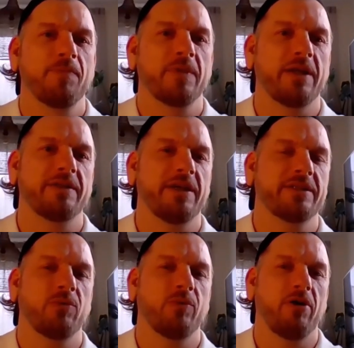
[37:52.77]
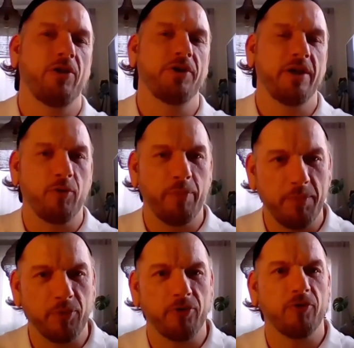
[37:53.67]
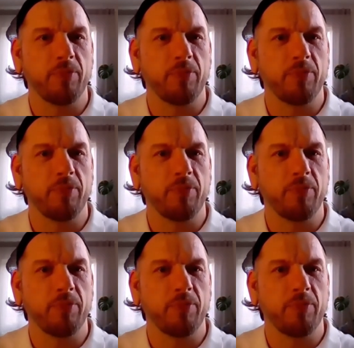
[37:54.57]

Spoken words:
that takes away all the need for paper,